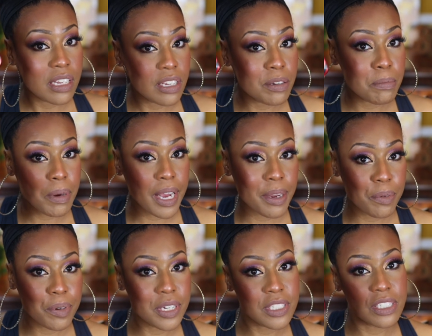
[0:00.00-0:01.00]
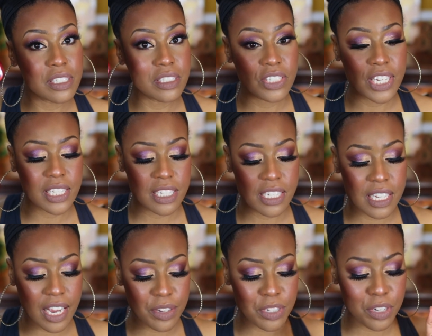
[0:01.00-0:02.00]
you might want to check this
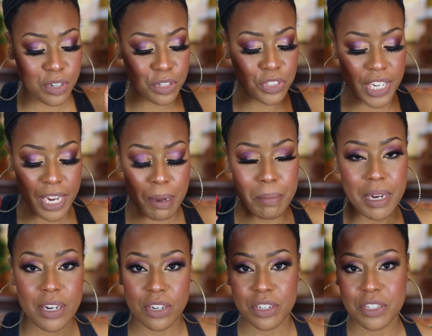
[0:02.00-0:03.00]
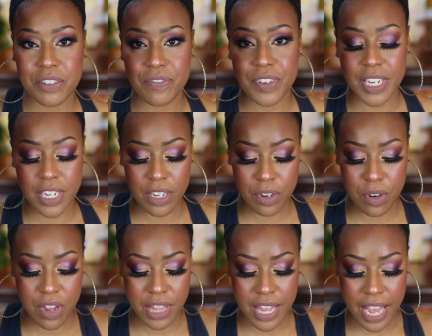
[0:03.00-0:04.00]
out. So go check out my girl's video
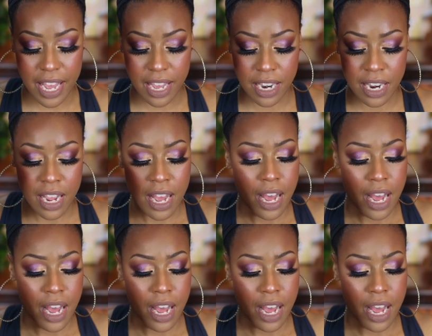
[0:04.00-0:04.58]
on that.